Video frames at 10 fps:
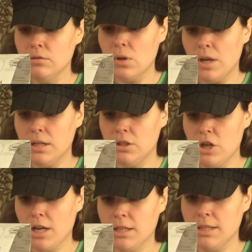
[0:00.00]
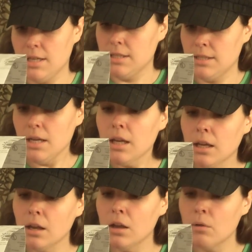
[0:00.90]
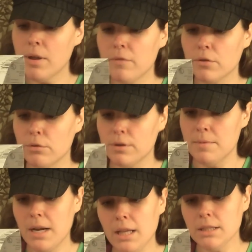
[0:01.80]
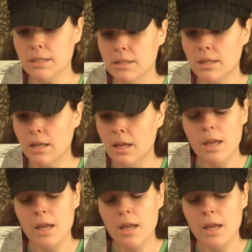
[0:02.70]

Do not eject the test stick. Wait for three minutes.